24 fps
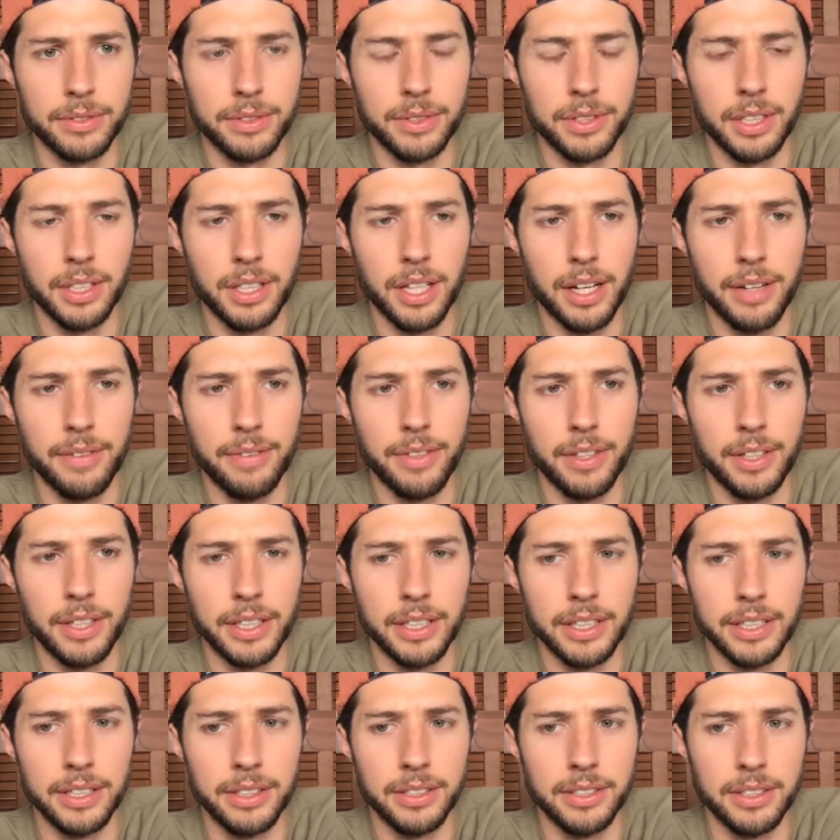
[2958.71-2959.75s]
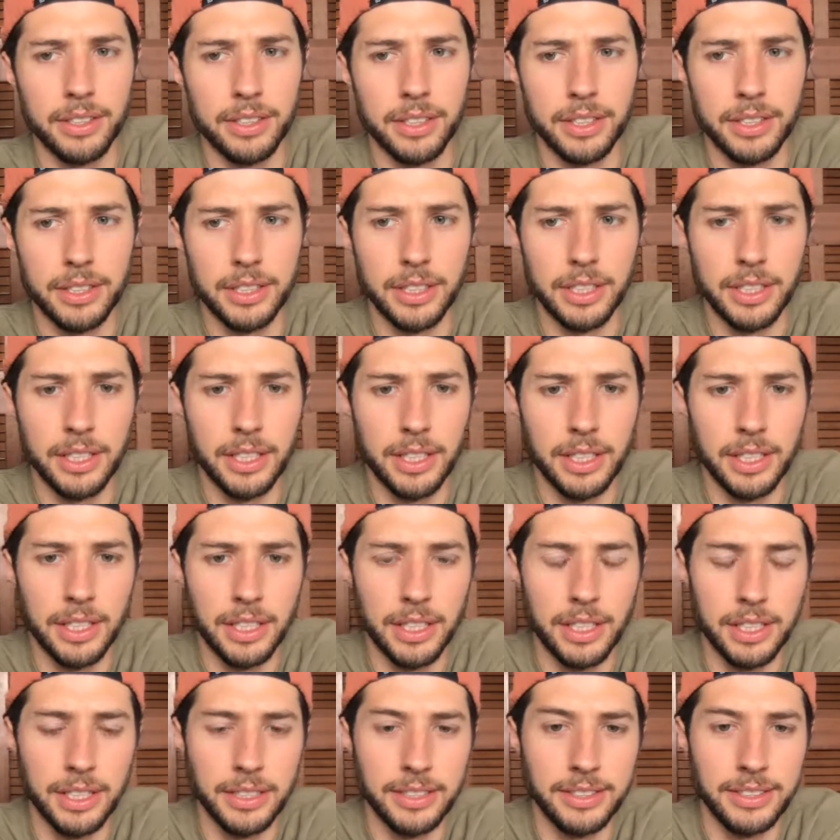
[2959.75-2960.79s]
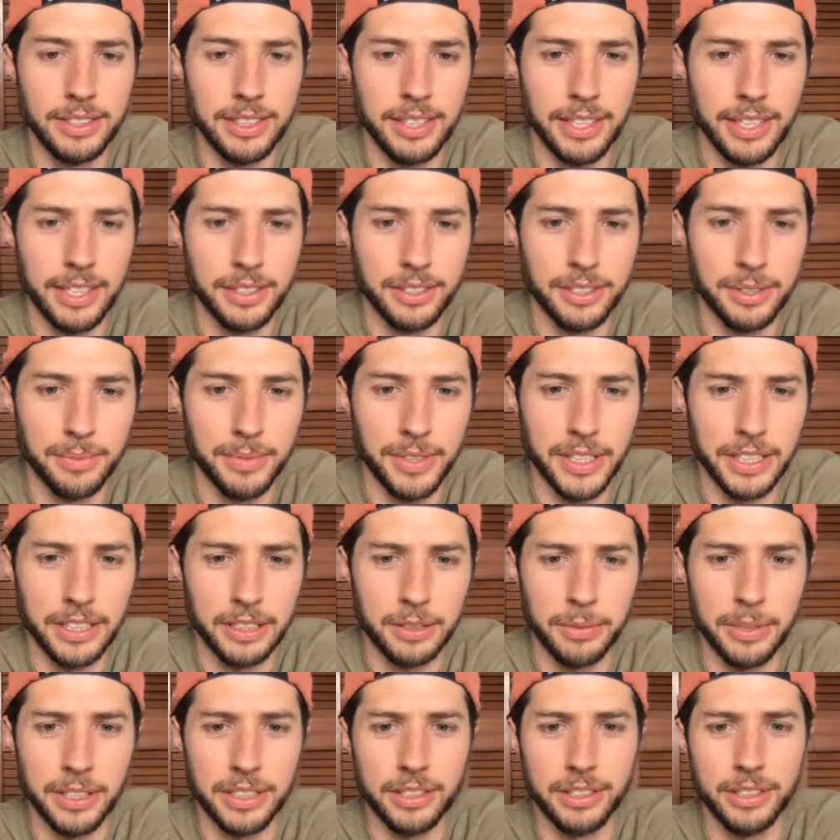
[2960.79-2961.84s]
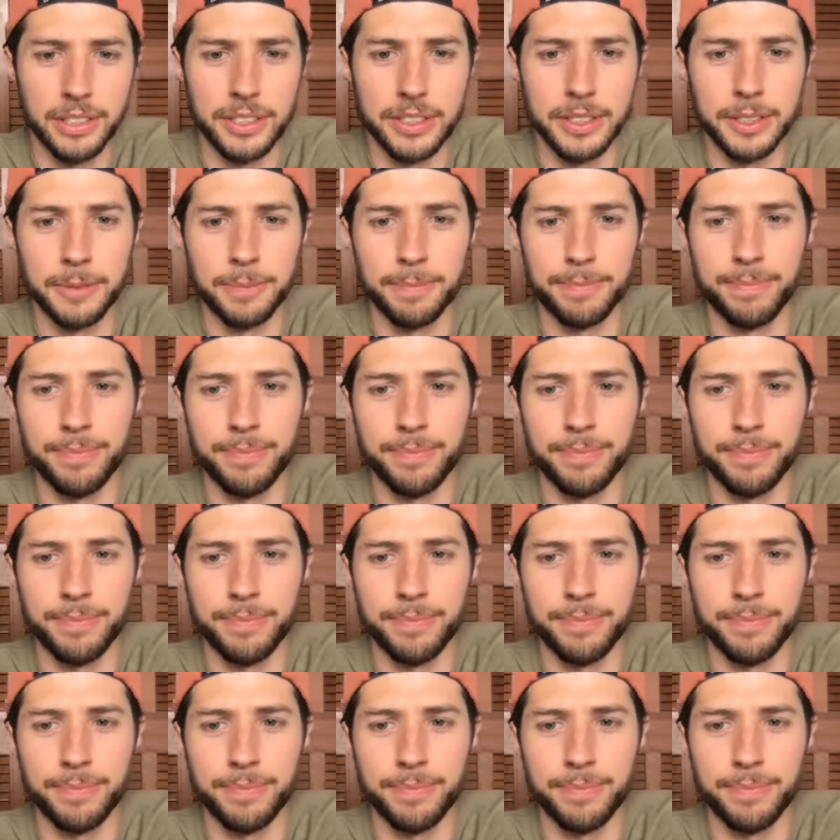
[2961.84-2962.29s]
The live thing and send out some text messages.